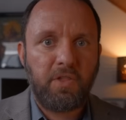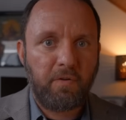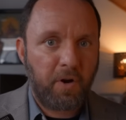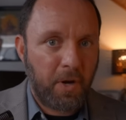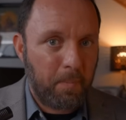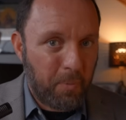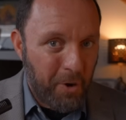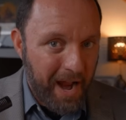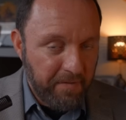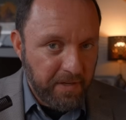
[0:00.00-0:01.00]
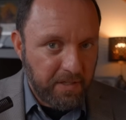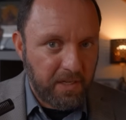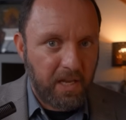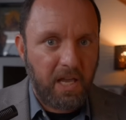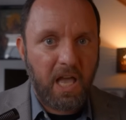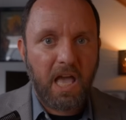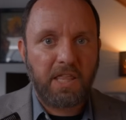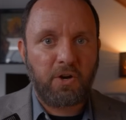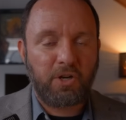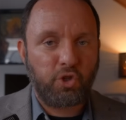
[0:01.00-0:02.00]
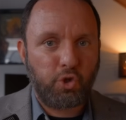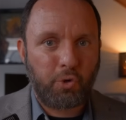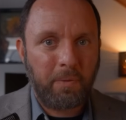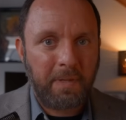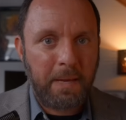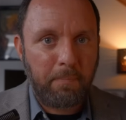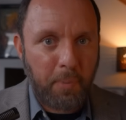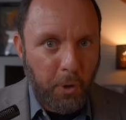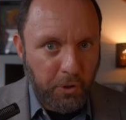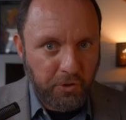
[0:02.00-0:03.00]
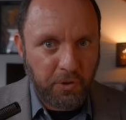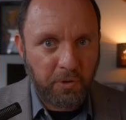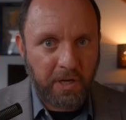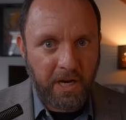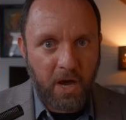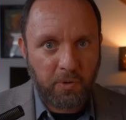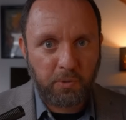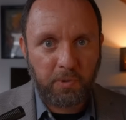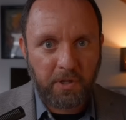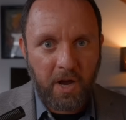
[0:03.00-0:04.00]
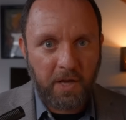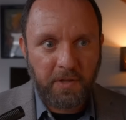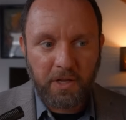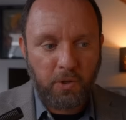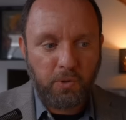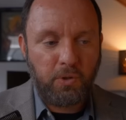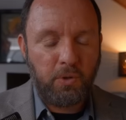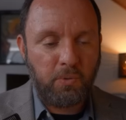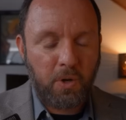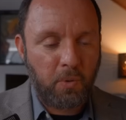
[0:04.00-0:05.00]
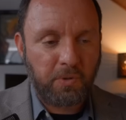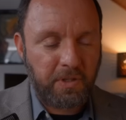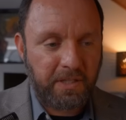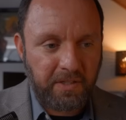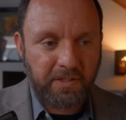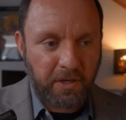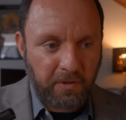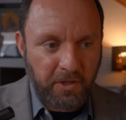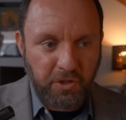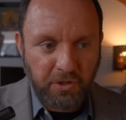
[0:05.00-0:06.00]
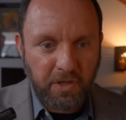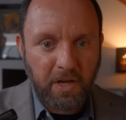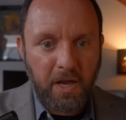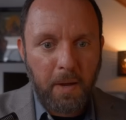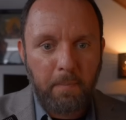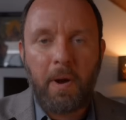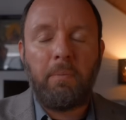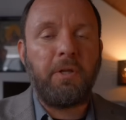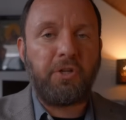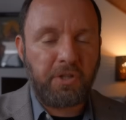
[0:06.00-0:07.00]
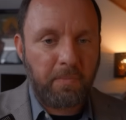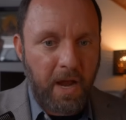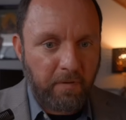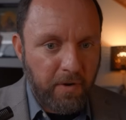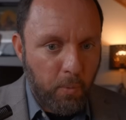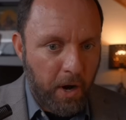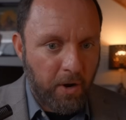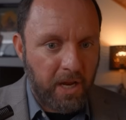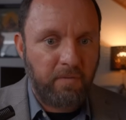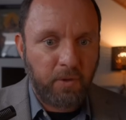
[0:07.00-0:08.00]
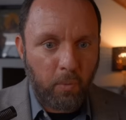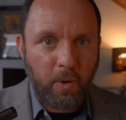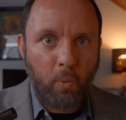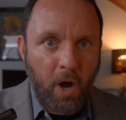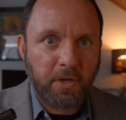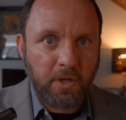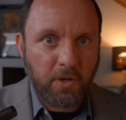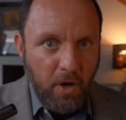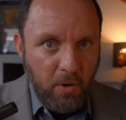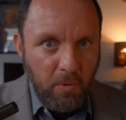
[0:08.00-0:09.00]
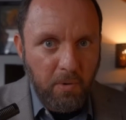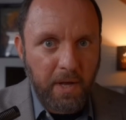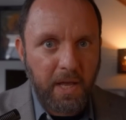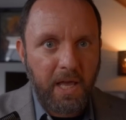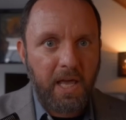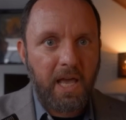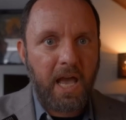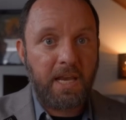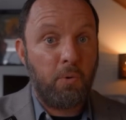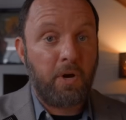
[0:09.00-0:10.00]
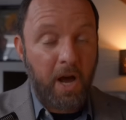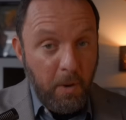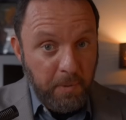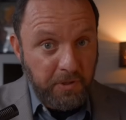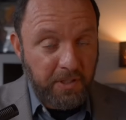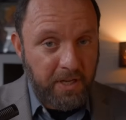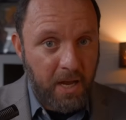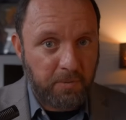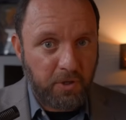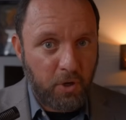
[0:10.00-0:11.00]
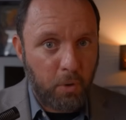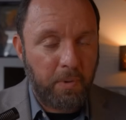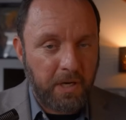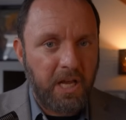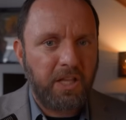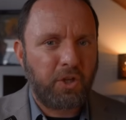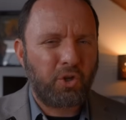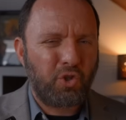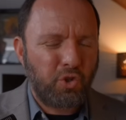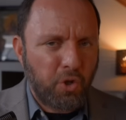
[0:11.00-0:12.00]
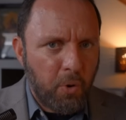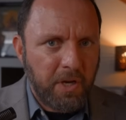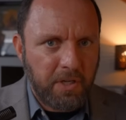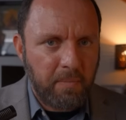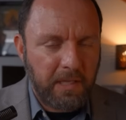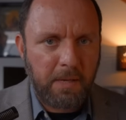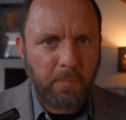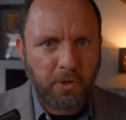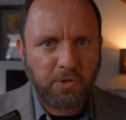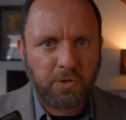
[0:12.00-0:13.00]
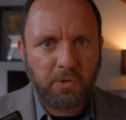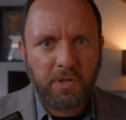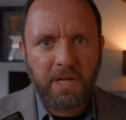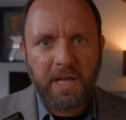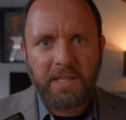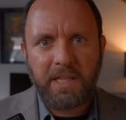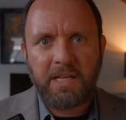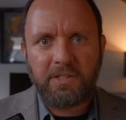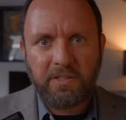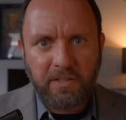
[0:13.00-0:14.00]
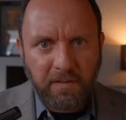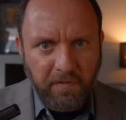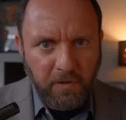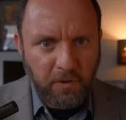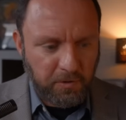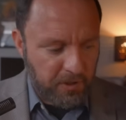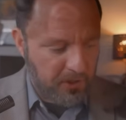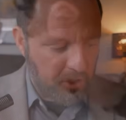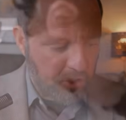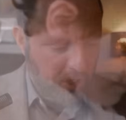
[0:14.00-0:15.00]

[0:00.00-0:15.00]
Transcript: They're very private. They're extremely personal encounters with God that you don't necessarily just publish them everywhere, even though we want to know, and it would help us at times to know, but they're so intimately personal that it's difficult to